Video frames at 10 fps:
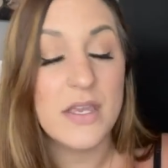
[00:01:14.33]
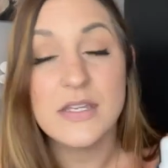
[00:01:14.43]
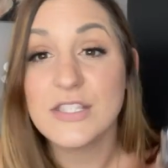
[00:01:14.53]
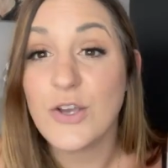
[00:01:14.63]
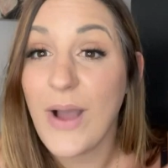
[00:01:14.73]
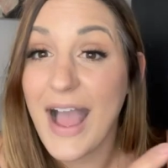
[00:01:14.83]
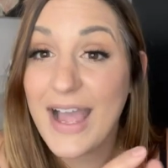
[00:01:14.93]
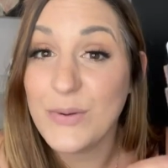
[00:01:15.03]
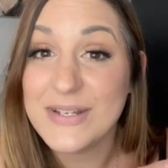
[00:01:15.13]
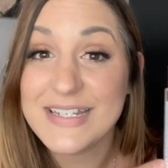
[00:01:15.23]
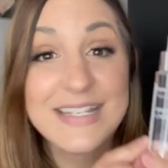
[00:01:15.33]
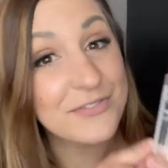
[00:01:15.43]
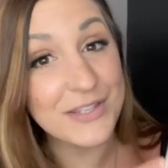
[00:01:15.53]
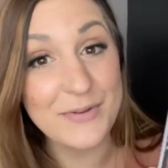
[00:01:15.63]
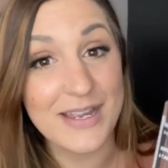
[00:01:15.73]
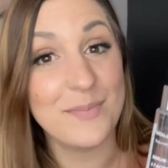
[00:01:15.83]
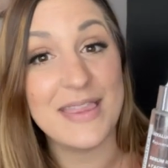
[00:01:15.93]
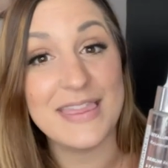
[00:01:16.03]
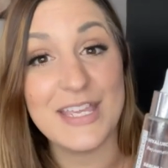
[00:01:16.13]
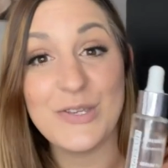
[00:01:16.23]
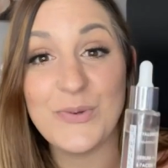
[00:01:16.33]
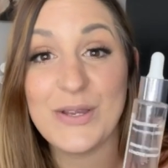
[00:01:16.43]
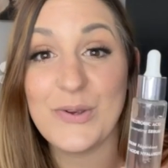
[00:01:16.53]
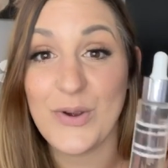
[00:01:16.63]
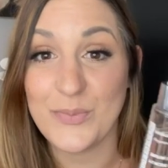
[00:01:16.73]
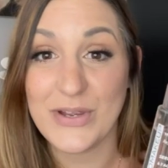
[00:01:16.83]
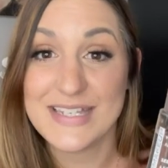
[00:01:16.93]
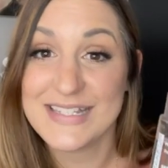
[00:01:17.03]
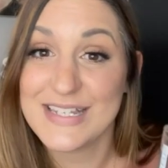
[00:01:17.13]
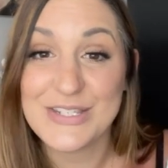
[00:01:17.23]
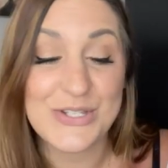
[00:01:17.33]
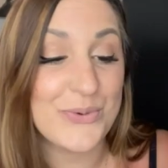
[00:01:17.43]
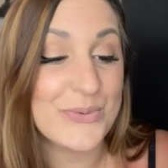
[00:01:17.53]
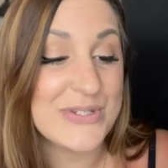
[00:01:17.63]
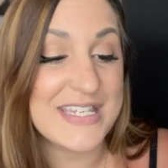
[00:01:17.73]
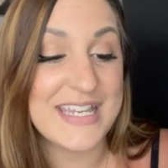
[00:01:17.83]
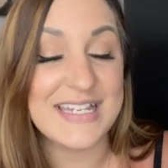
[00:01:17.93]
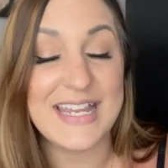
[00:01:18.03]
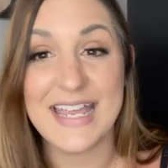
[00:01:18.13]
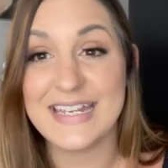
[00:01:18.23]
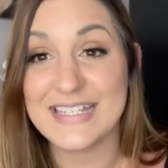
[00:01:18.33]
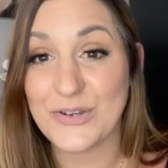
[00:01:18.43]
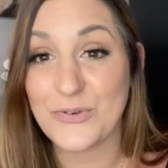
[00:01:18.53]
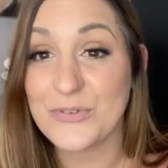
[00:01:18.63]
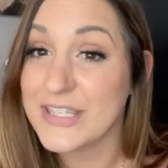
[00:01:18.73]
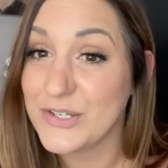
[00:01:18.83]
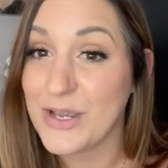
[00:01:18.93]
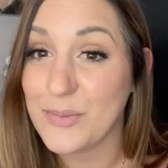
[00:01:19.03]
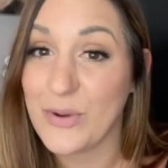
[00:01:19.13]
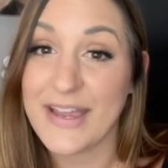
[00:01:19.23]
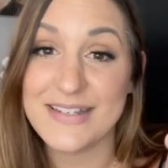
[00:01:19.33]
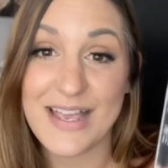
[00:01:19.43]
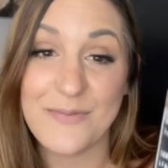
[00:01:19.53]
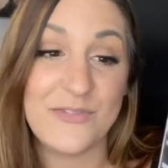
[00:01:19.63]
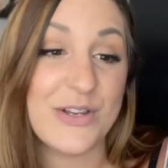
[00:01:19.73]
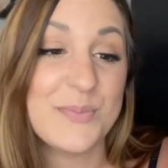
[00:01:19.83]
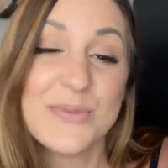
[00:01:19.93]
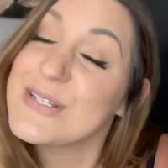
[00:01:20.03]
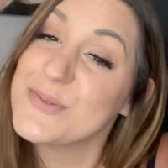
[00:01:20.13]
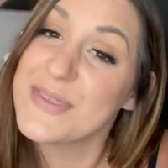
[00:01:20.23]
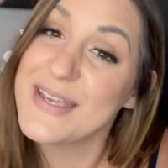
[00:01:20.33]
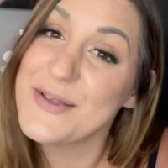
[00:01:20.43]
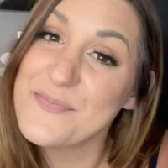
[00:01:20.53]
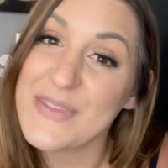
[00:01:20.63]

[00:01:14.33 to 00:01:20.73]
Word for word: So I would definitely recommend that you incorporate this into your routine and it's a really great brand. I'm very pleased with it.